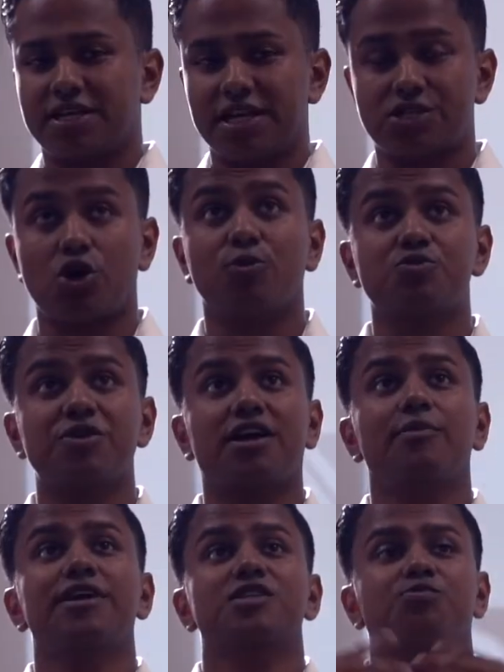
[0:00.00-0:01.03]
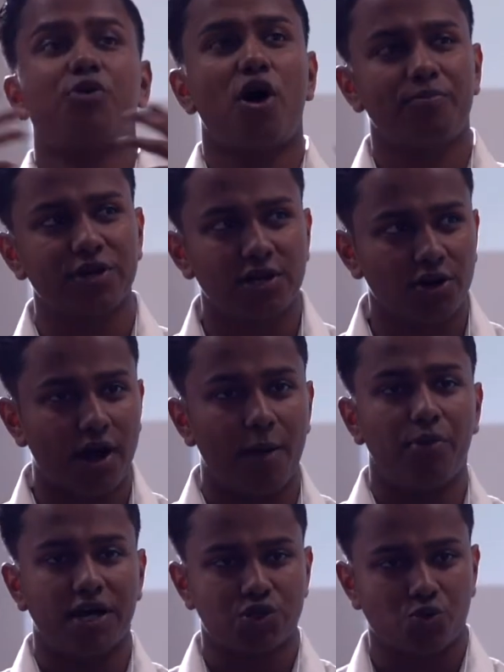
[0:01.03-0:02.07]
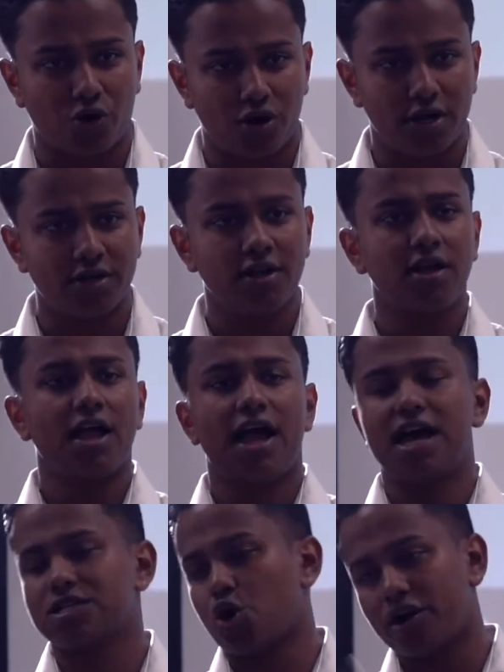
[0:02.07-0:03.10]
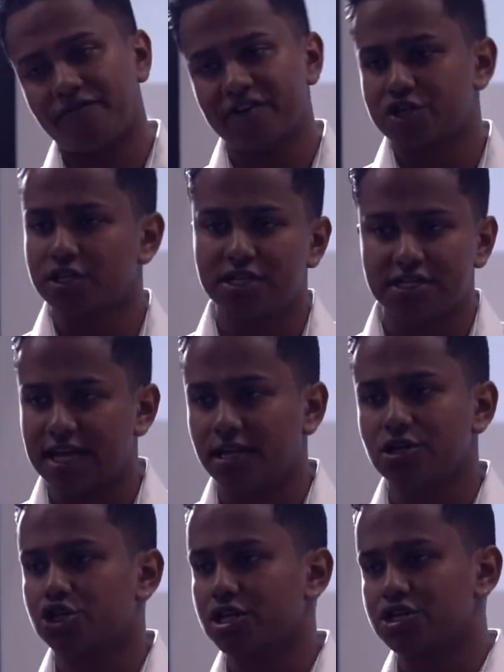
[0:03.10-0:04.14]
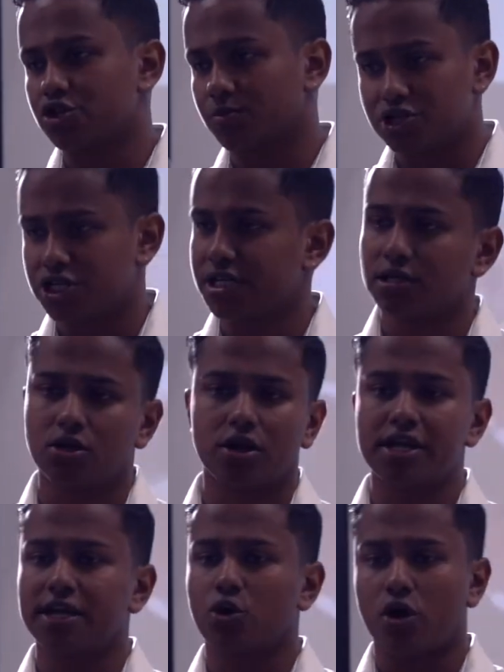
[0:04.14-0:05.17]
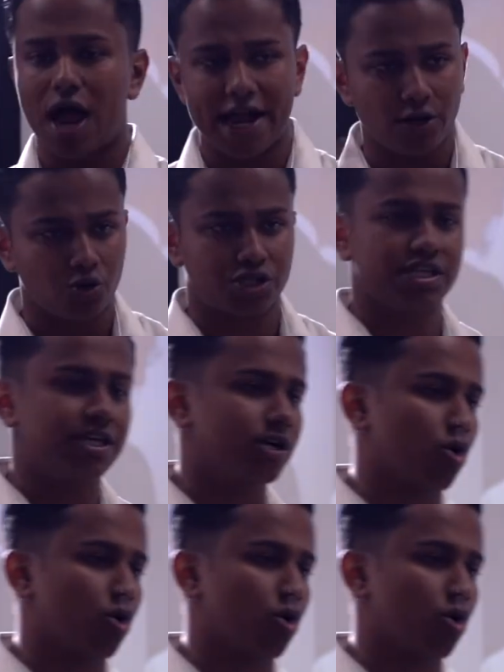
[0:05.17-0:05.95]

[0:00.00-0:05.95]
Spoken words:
It's almost becoming as popular a buzzword as artificial intelligence or machine learning or IoT